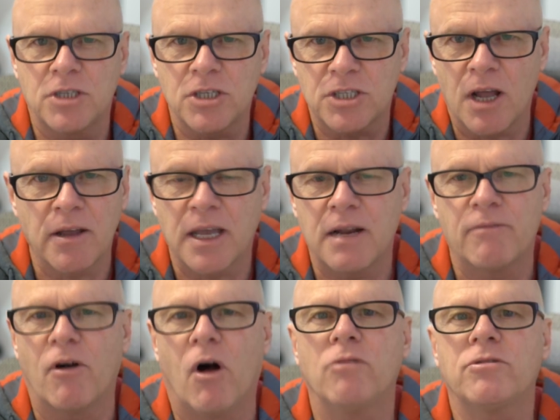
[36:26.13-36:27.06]
just don't get
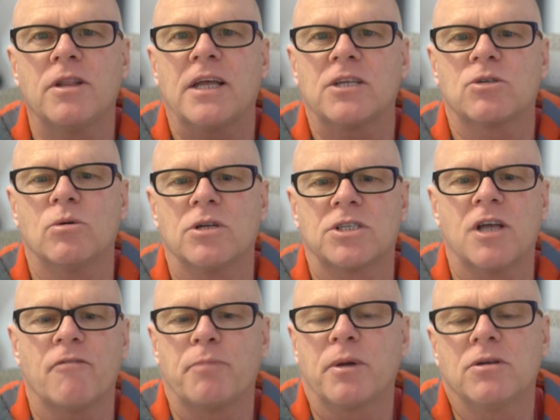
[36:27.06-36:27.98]
involved in that sort of
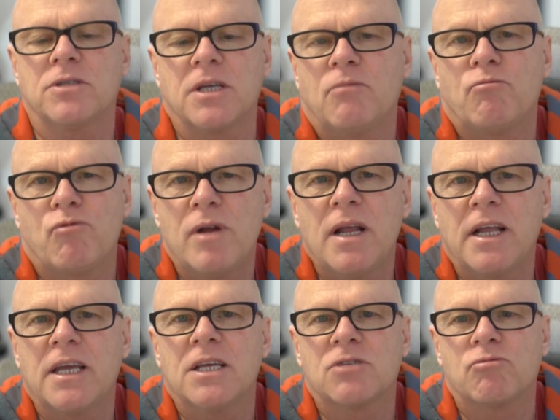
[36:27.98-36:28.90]
stuff because it
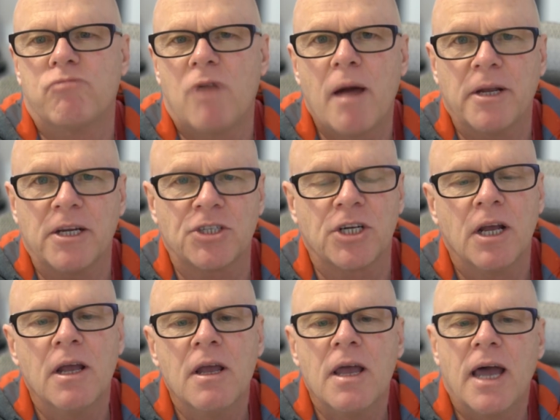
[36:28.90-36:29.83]
really is rubbish.
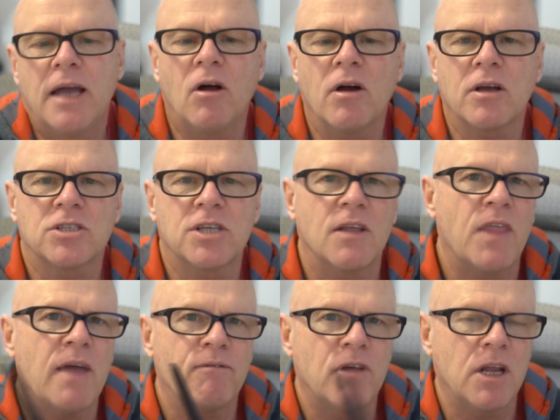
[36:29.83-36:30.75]
And like I said,
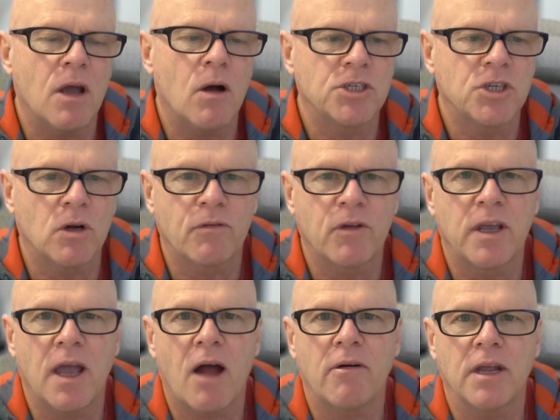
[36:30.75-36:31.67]
that video I shot of
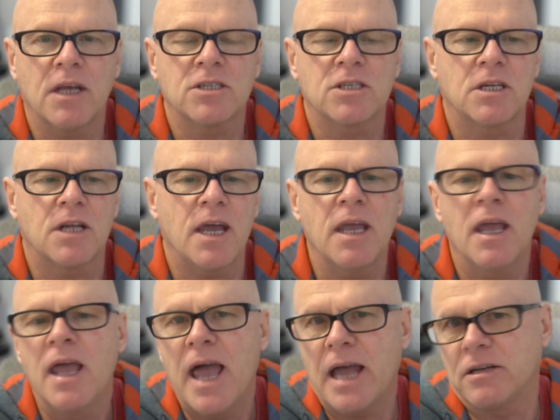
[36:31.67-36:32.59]
Kiara yesterday
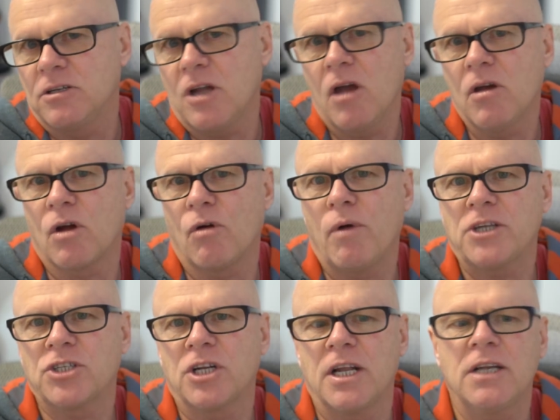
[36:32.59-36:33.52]
had no
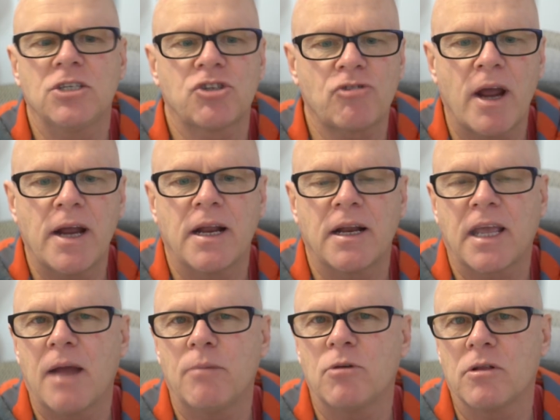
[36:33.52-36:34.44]
correction in, straight out of
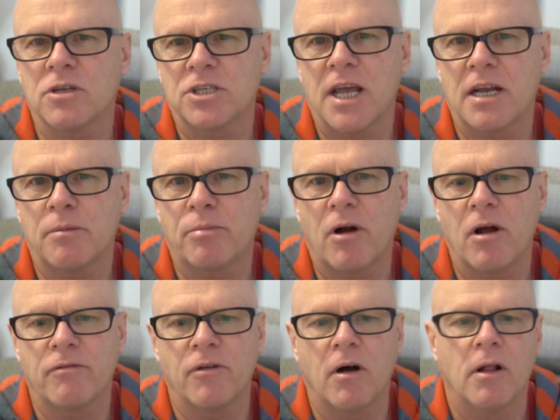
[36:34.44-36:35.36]
camera on the standard
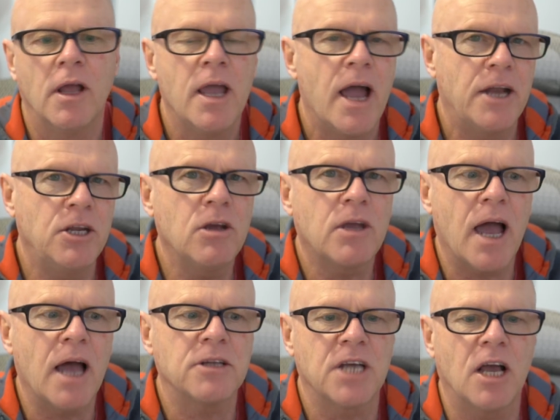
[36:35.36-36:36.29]
profile. And you
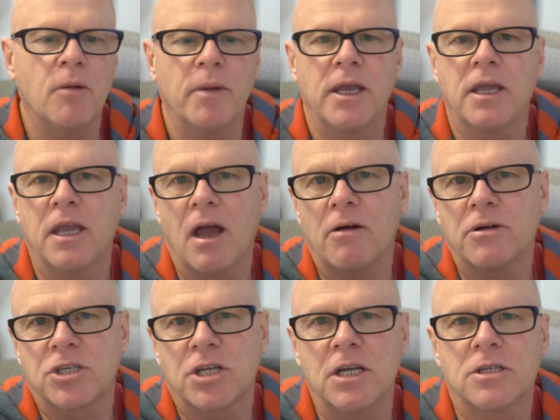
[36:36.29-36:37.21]
can't tell me
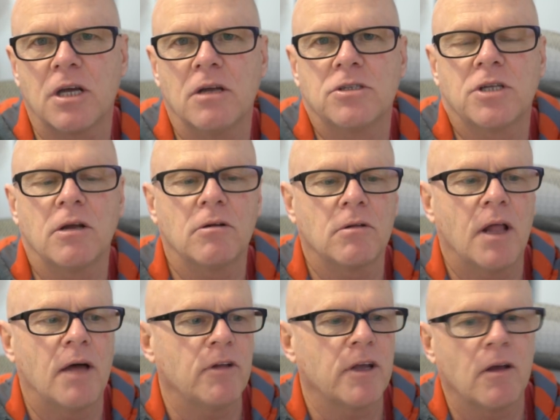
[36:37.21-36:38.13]
Kiara's skin tones don't look
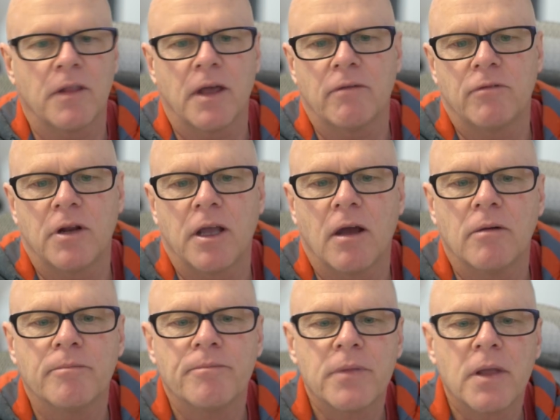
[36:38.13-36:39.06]
lovely on that
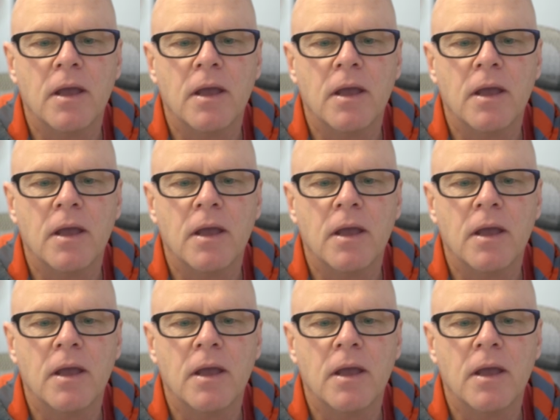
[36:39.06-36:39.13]
video.